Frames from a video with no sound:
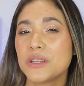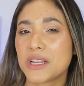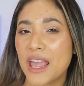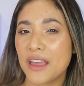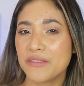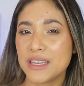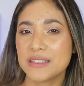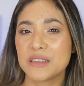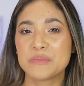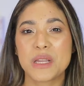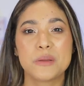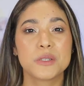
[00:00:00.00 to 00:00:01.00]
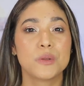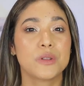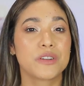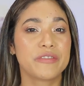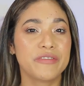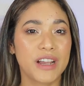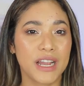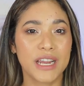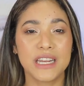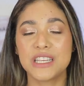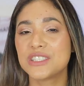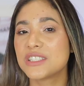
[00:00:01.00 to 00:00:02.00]
look heavy sometimes it will look
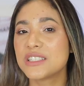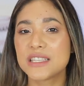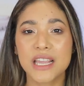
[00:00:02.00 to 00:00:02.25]
fine it's just